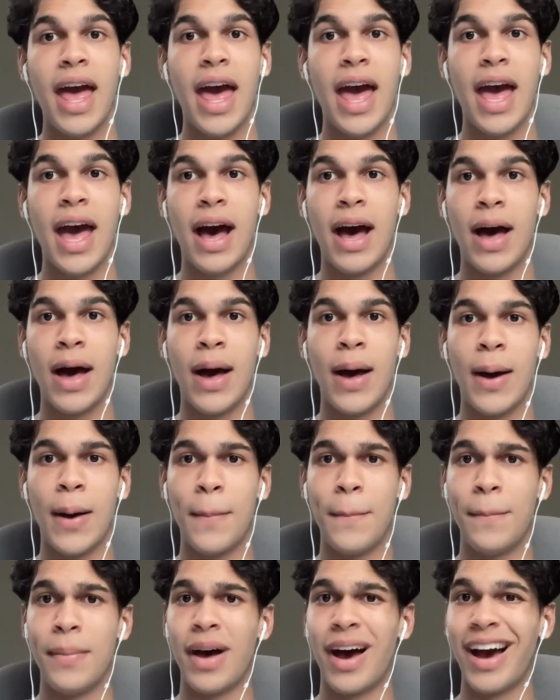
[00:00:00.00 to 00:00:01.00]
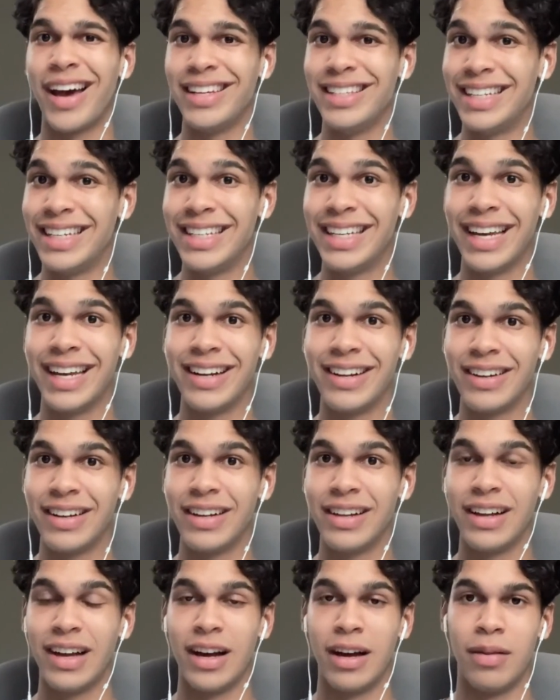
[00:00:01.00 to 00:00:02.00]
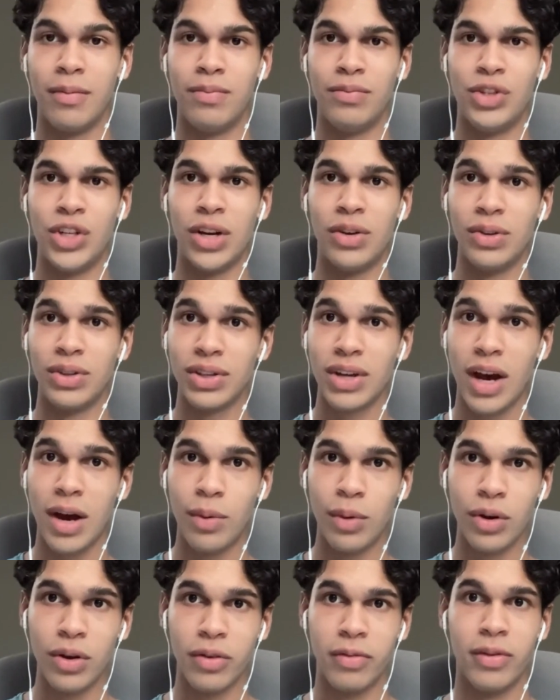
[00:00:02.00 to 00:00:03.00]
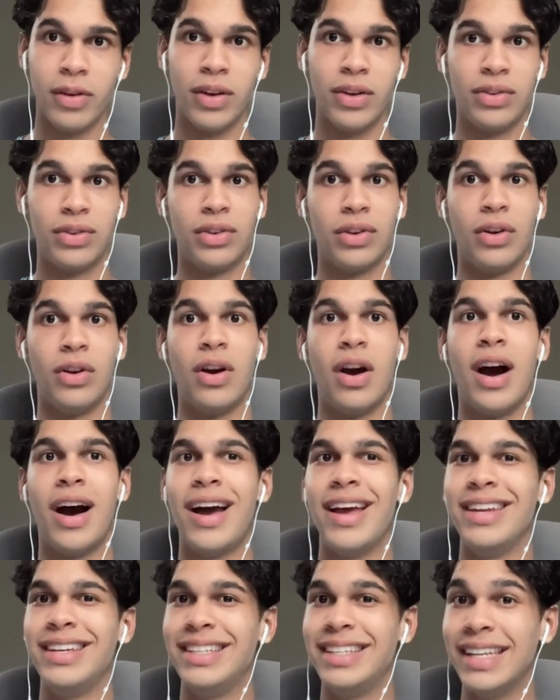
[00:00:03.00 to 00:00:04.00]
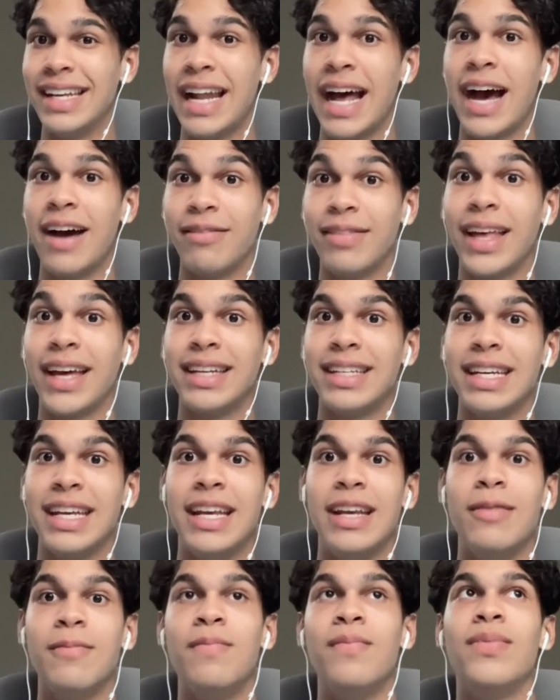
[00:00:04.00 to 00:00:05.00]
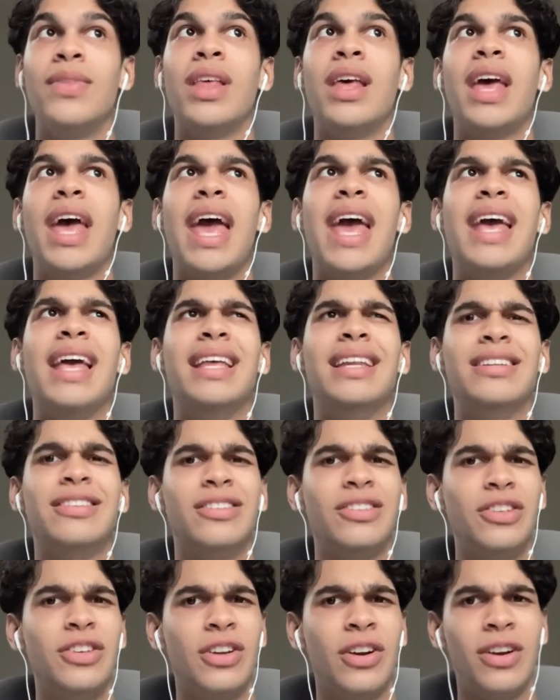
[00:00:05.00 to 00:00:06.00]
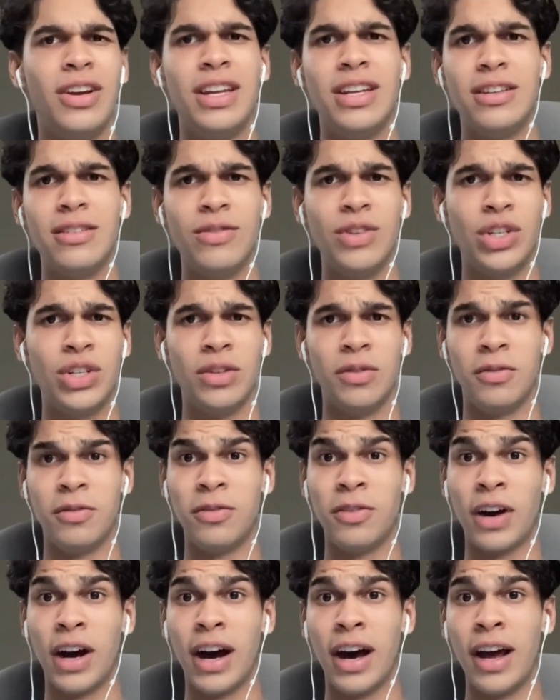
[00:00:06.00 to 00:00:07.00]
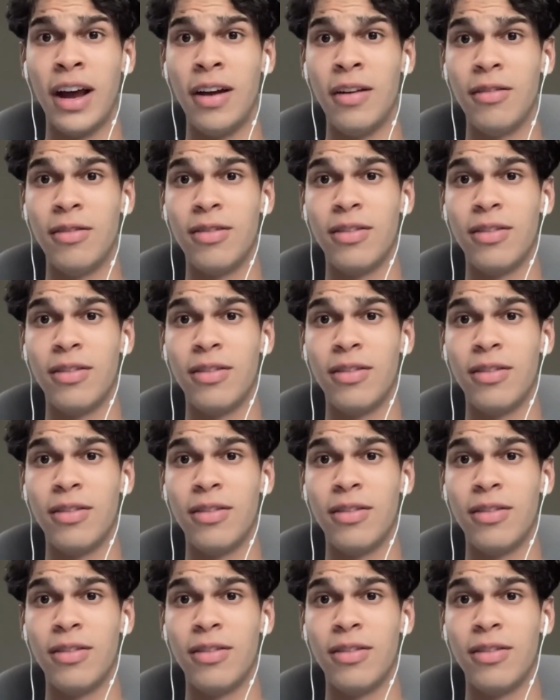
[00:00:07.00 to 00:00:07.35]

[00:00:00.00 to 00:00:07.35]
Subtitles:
I did get General Skywalker first, so I did have that team, and in Division 5